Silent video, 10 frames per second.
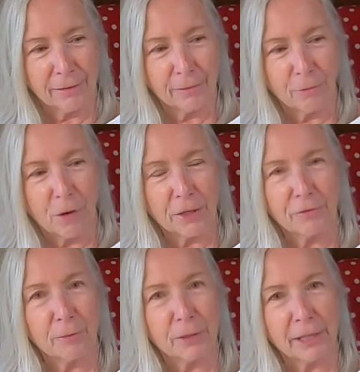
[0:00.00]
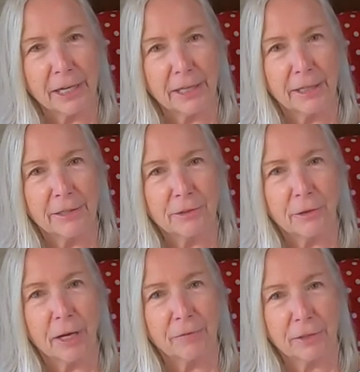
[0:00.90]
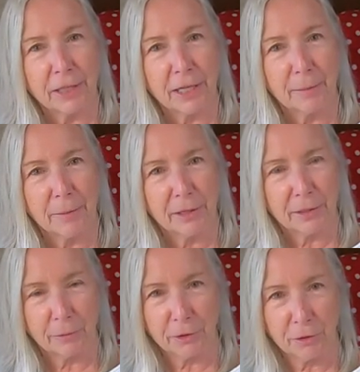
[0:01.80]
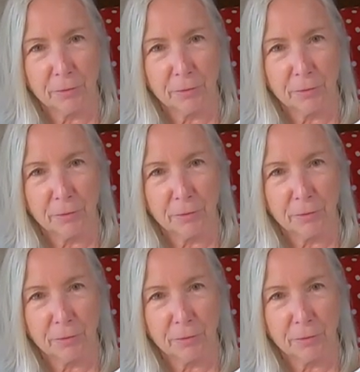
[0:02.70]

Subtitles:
water from the lake, so you have to take a bucket with you.